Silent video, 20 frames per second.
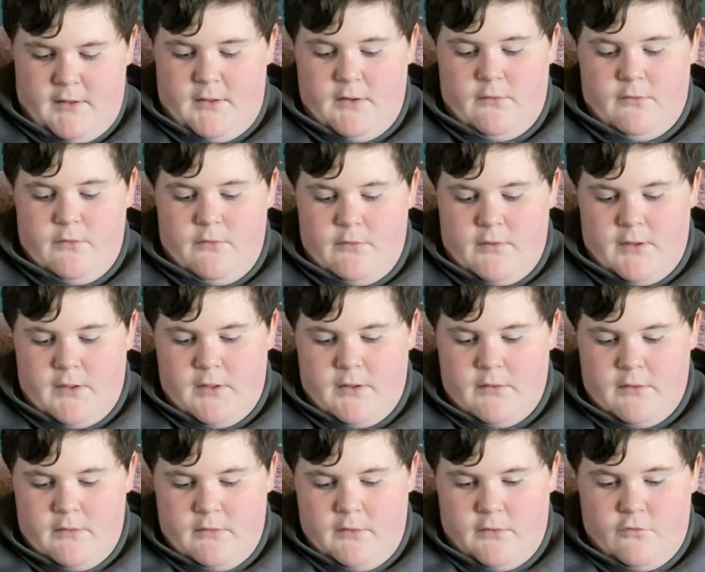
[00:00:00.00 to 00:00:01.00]
I don't use it because
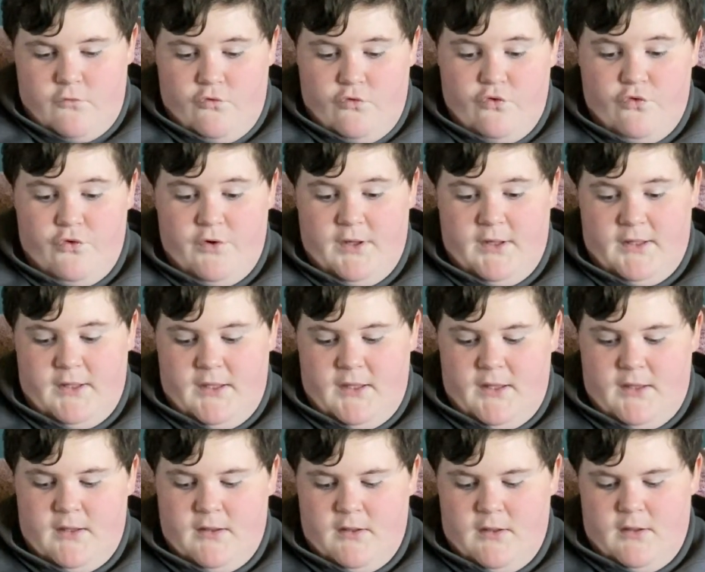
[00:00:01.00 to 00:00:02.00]
it looks
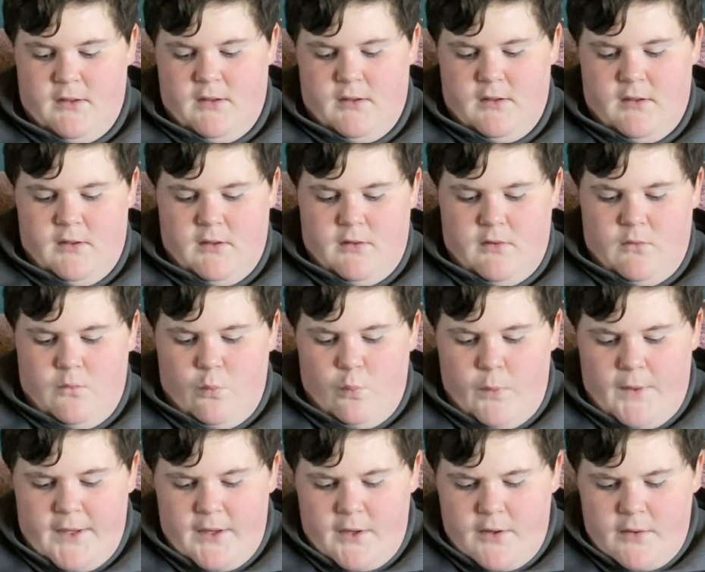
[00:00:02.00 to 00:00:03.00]
really
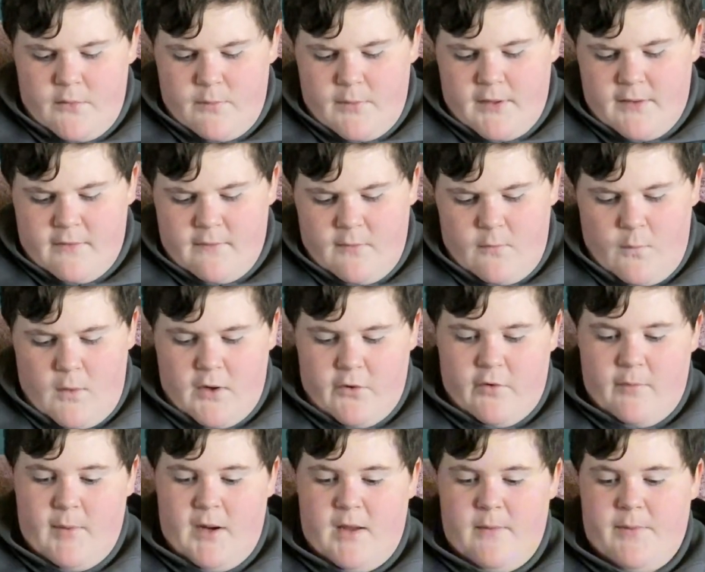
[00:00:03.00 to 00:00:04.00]
weird when it's in the water
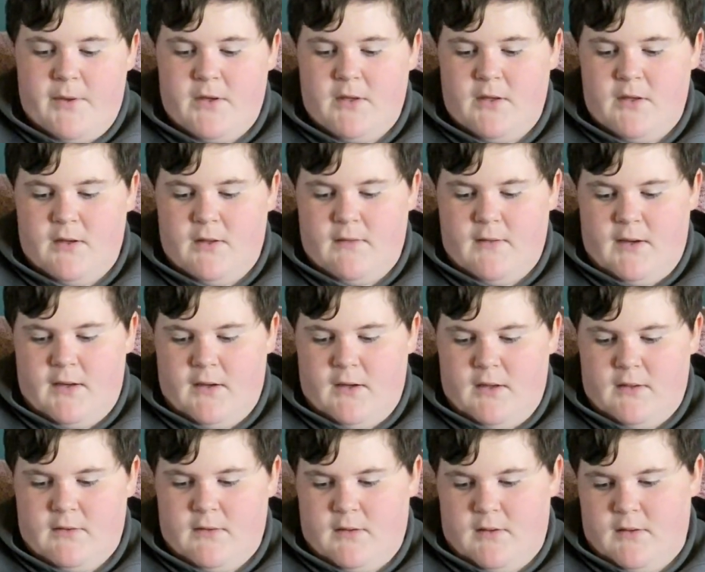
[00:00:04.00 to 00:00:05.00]
in my opinion and then I
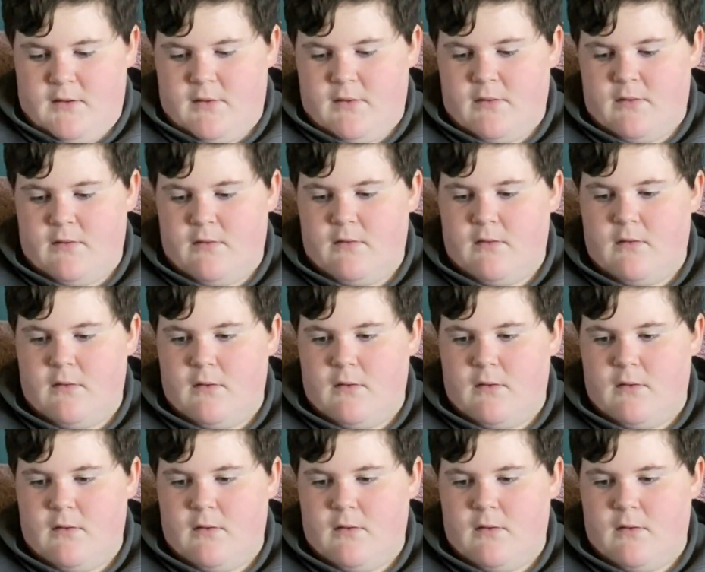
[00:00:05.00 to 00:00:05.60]
got this